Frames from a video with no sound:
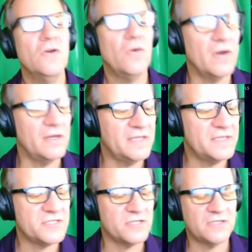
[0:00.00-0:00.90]
or at
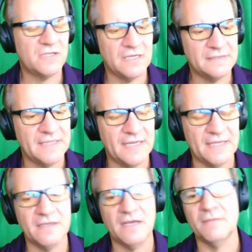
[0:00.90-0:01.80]
least your content
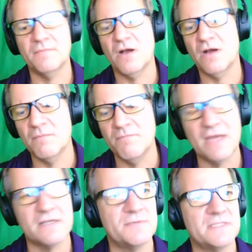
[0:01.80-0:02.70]

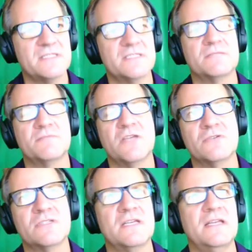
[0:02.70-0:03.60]
management systems
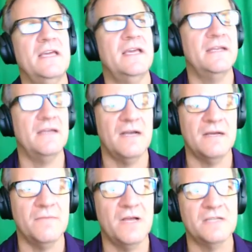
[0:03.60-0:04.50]
hosted in
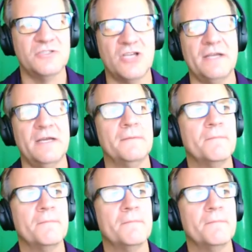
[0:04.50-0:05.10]
China.